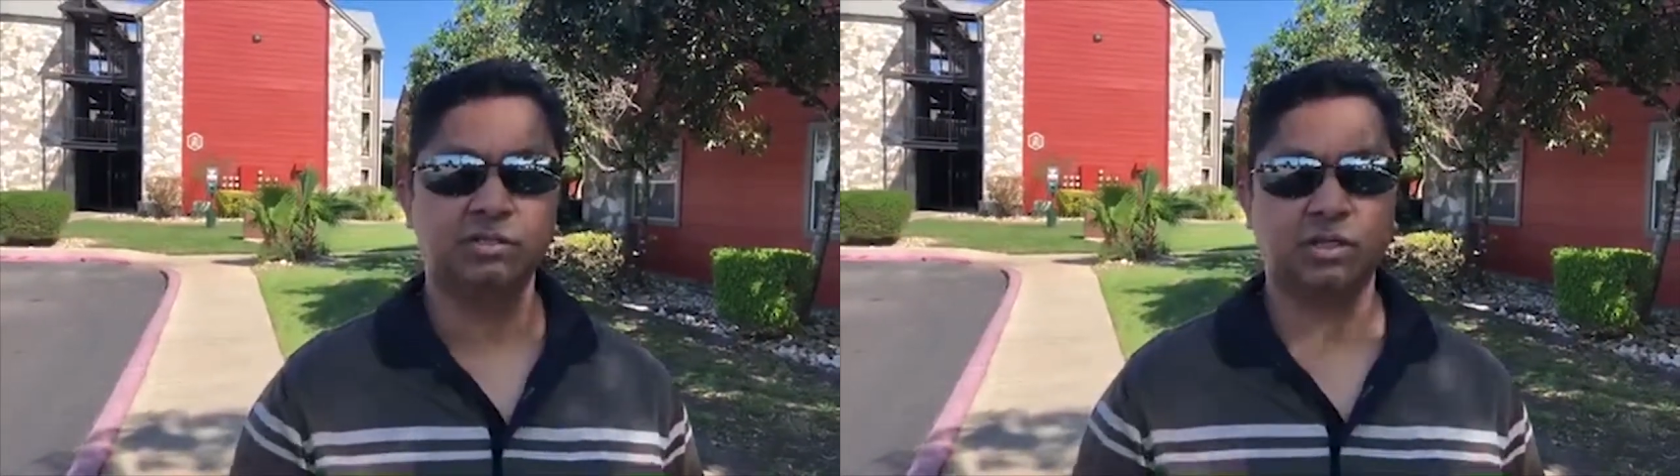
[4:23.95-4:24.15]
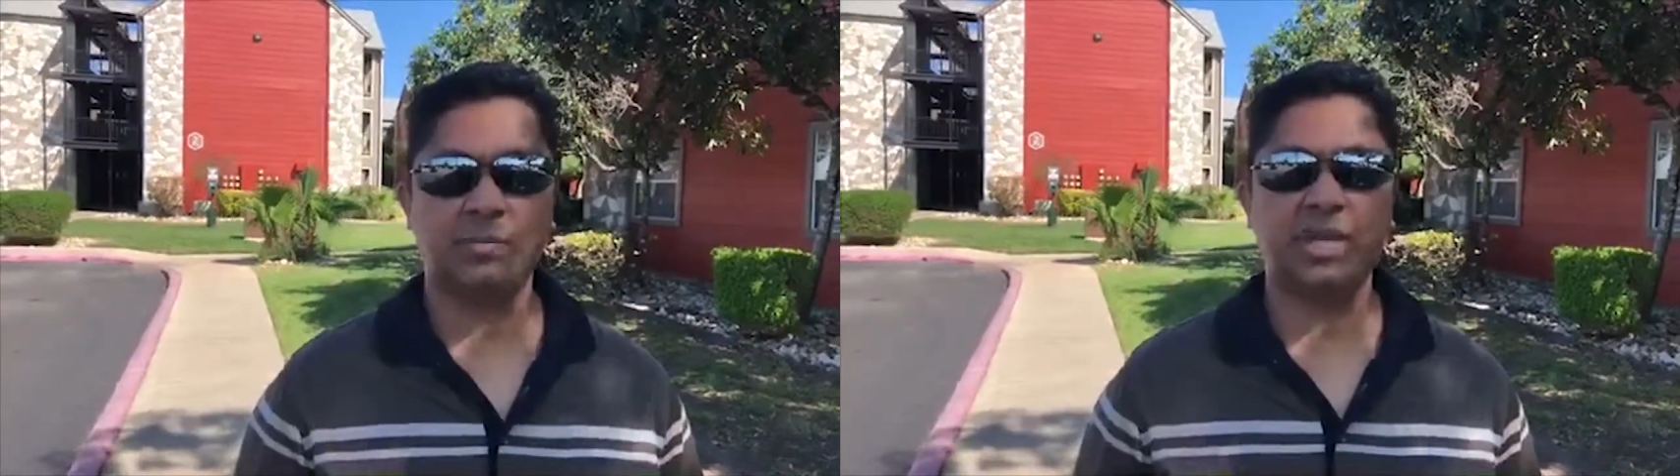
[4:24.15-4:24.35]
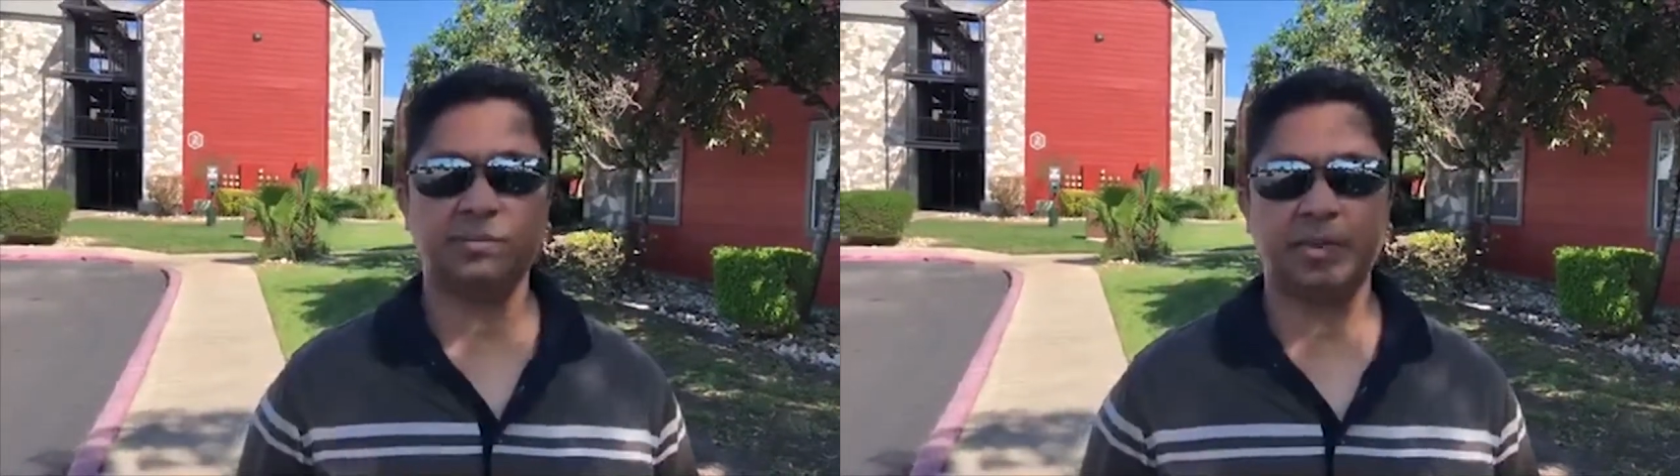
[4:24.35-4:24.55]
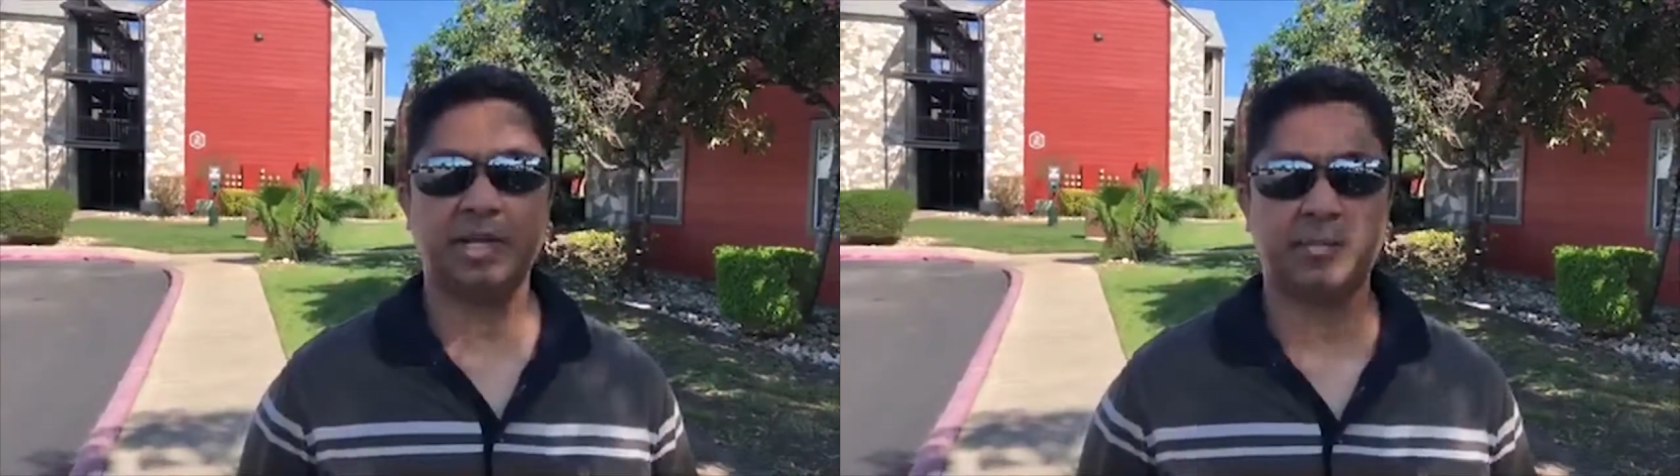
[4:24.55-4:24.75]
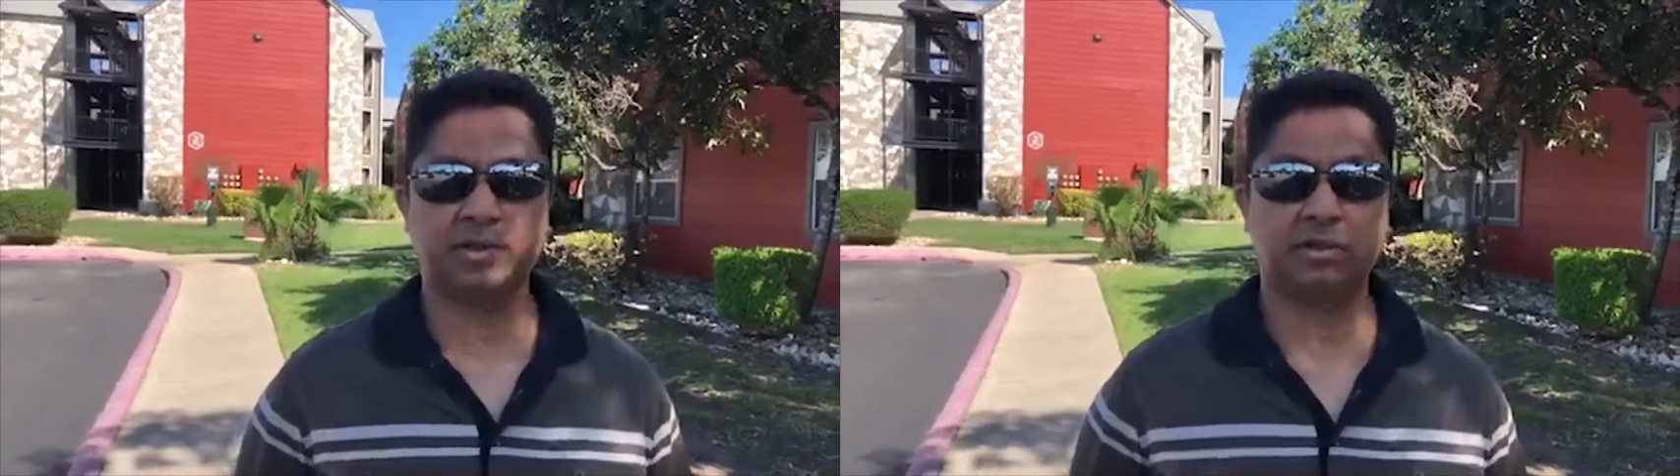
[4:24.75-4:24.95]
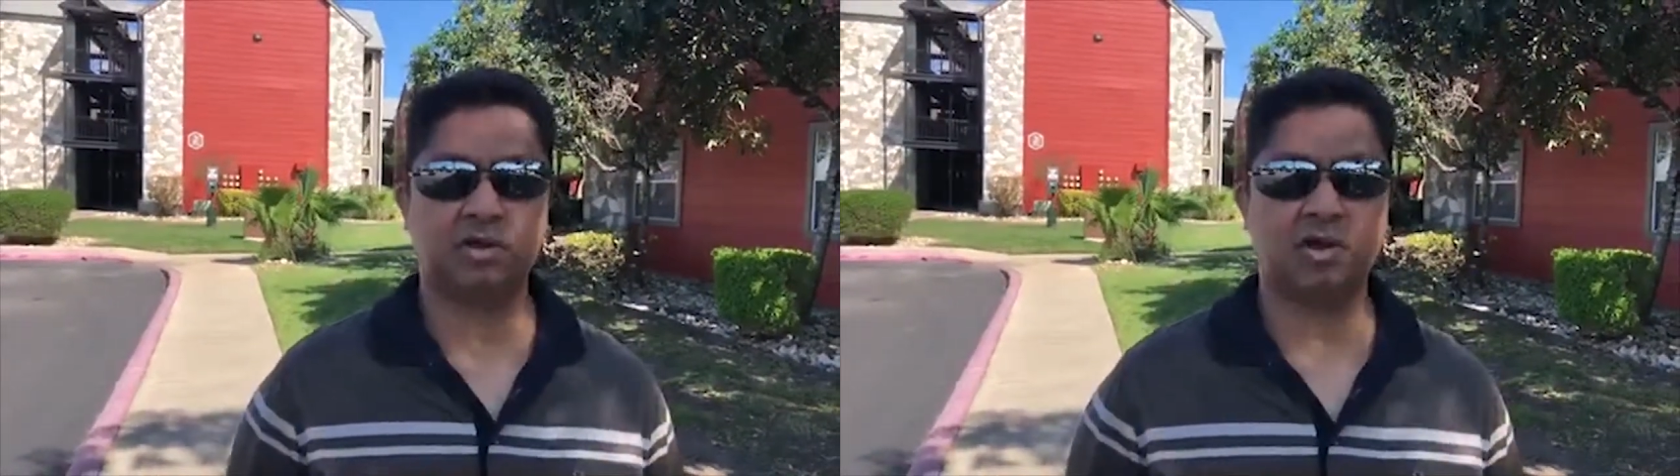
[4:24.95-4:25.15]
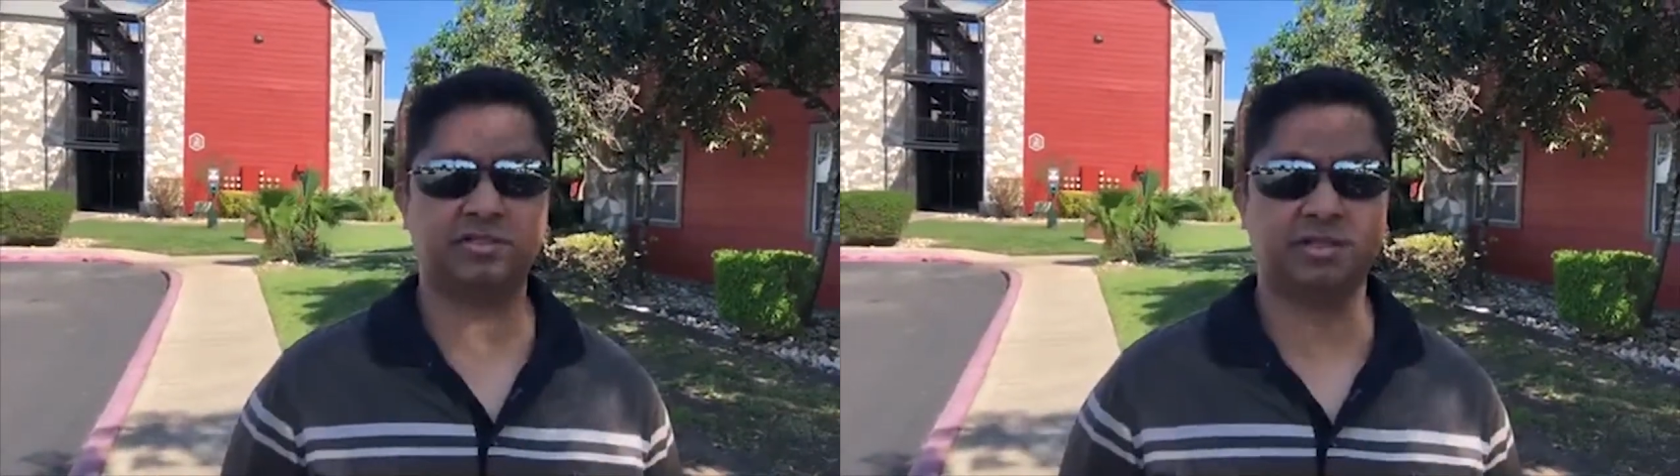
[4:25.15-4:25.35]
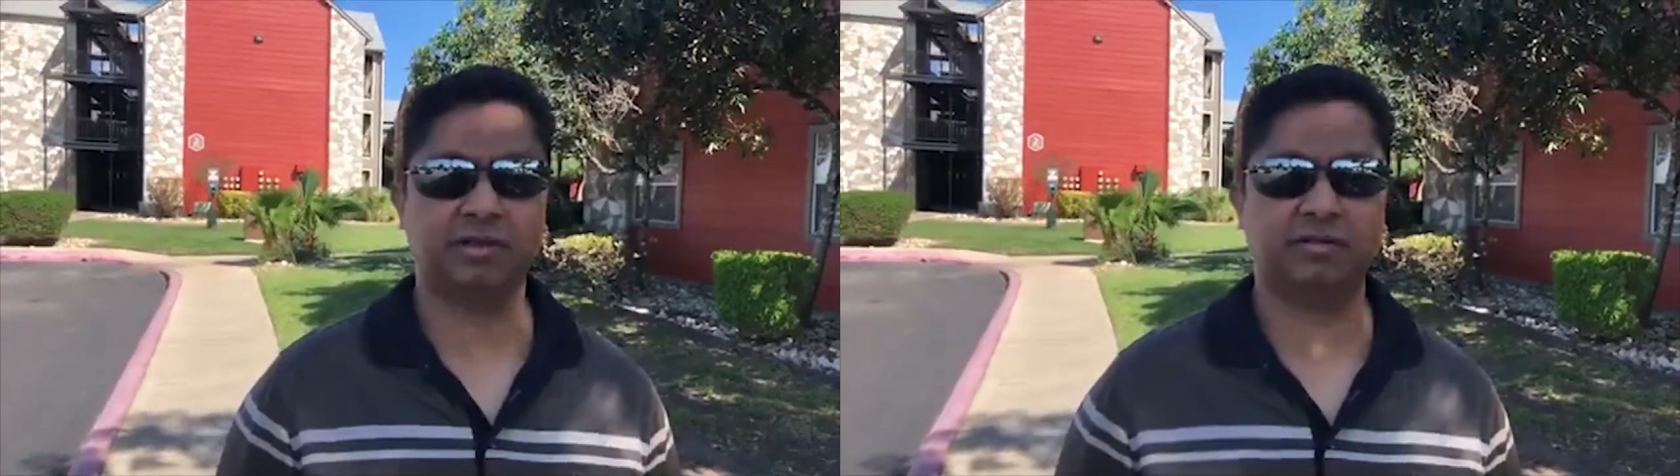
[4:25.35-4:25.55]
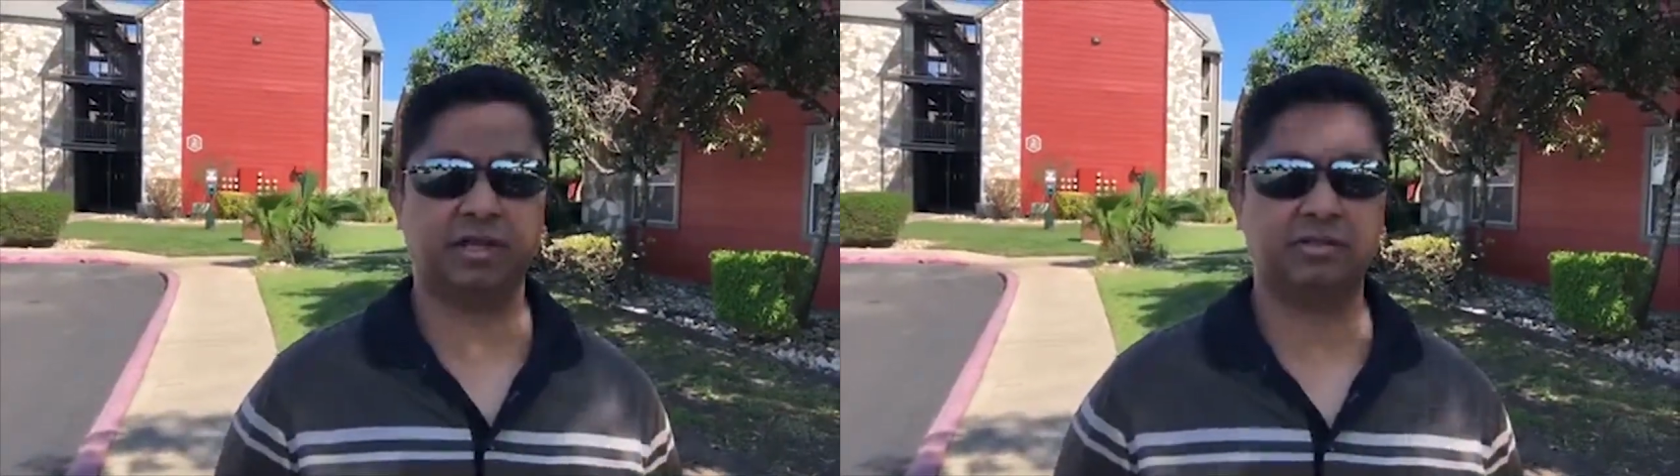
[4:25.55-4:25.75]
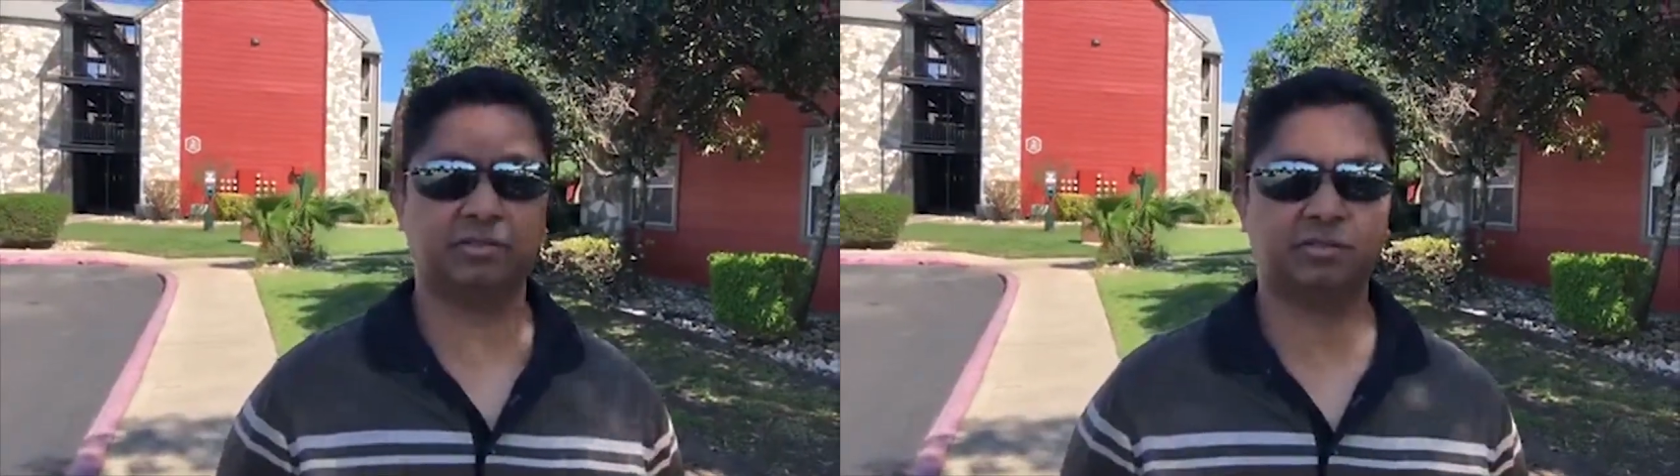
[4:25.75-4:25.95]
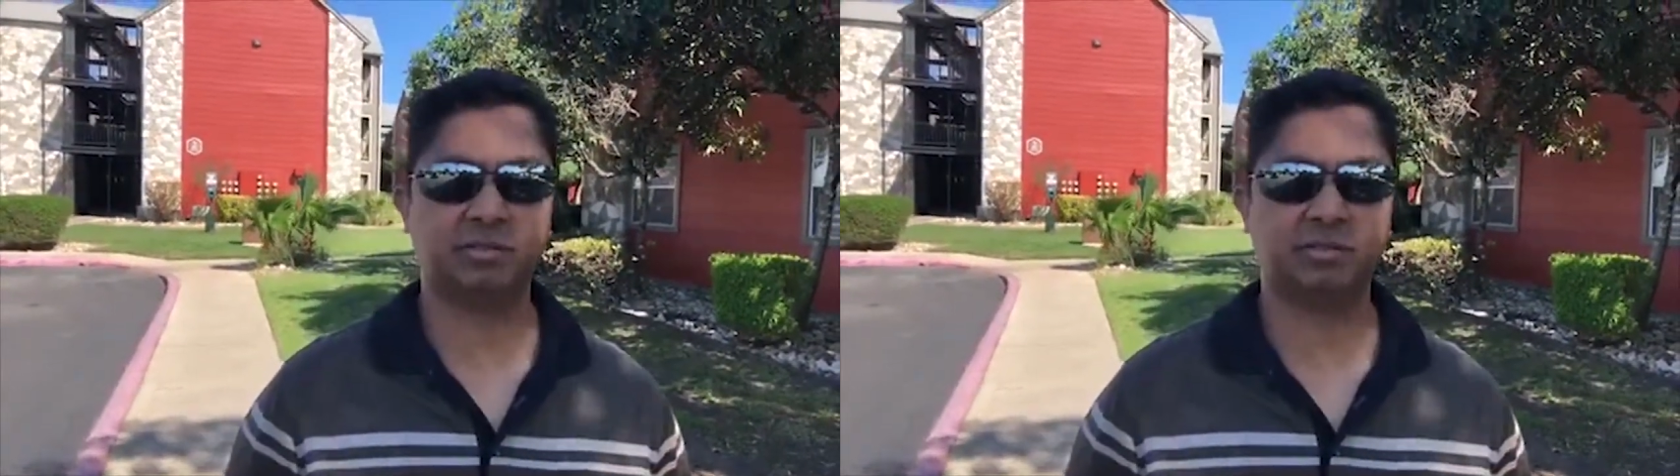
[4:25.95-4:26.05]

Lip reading: So let me explain about the cost segregation.